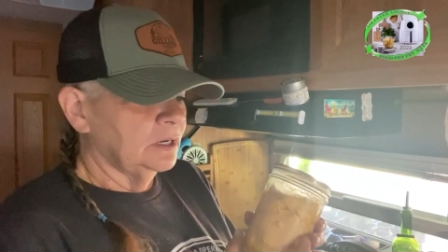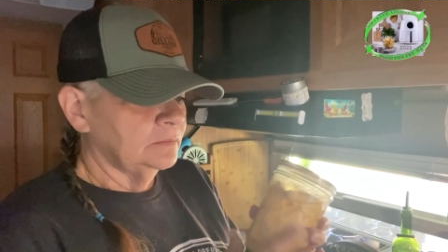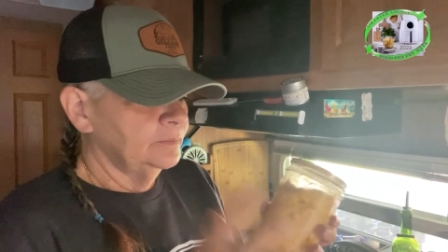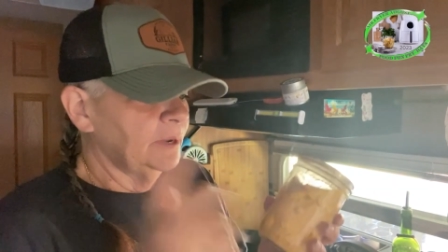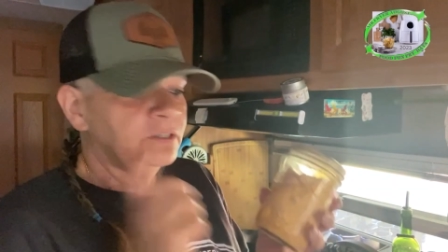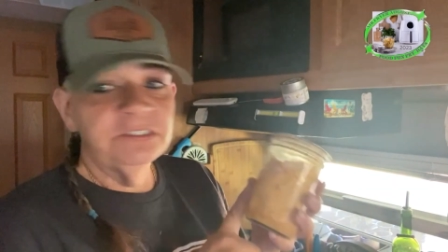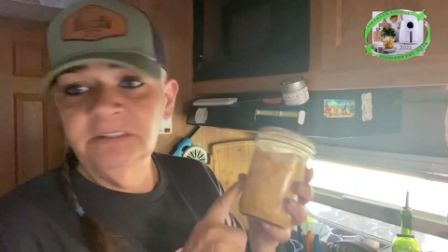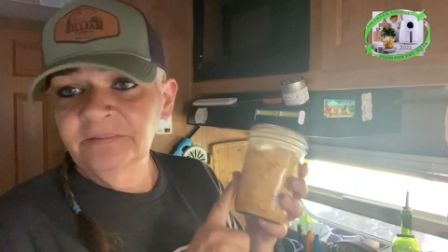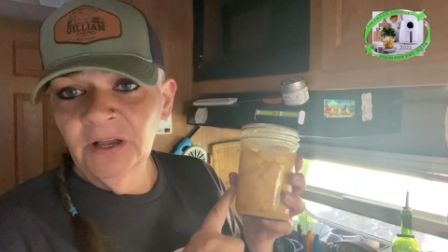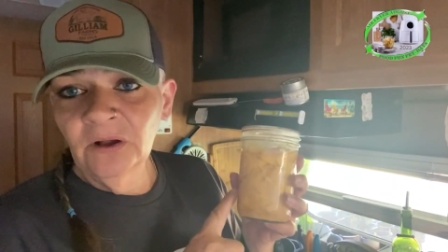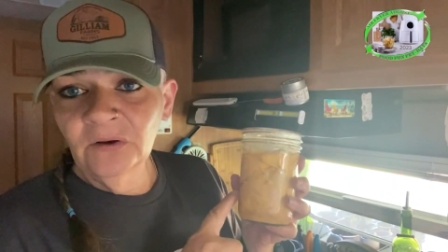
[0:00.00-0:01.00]
most
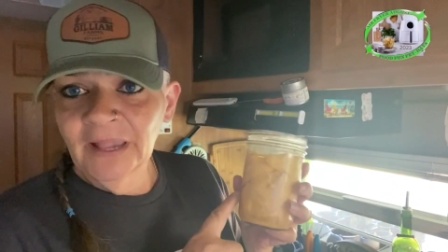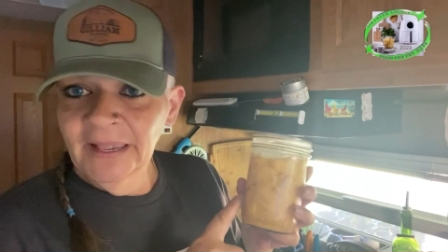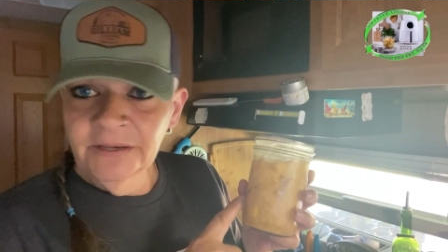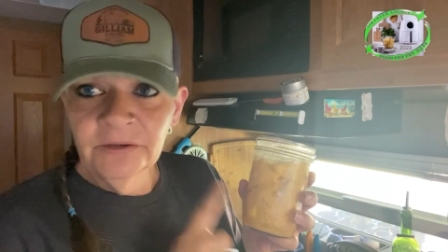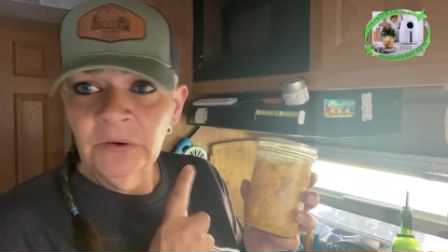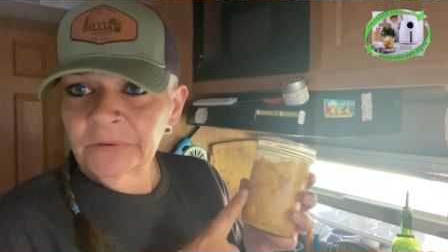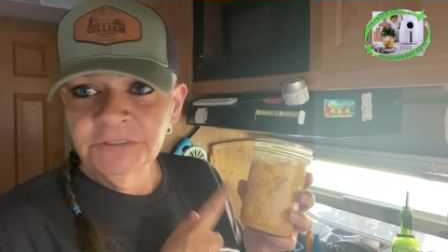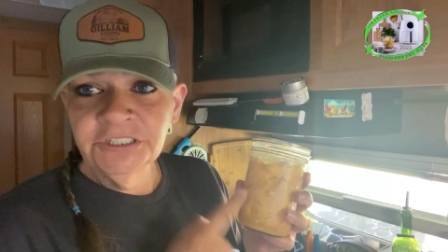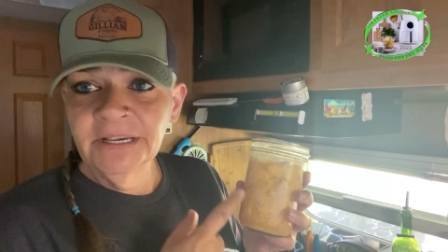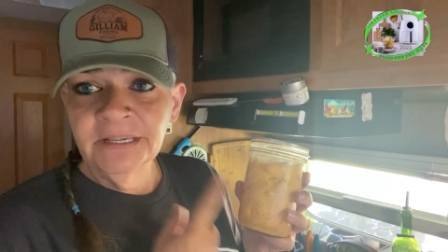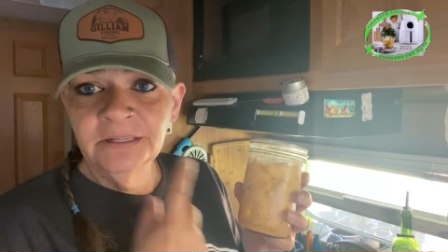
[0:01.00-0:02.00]
of y'all can your own
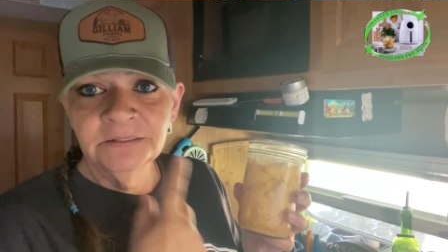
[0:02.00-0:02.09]
chicken,